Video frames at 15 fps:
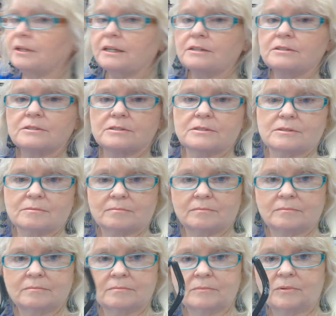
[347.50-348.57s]
these.
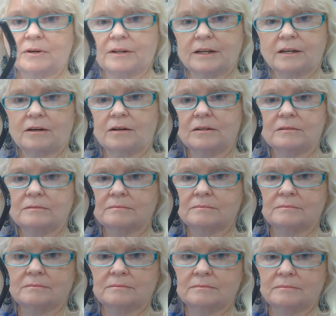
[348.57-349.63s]
What are they called?
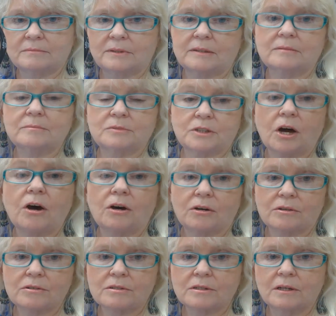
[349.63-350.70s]
Well,
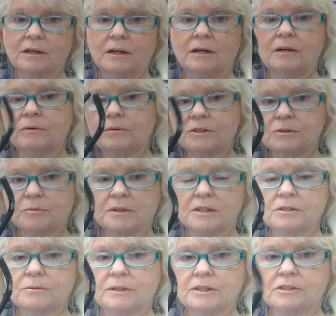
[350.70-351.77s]
tongs. Which one
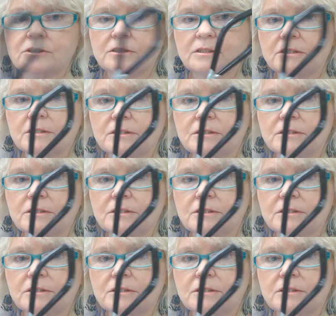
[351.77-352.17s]
is which? This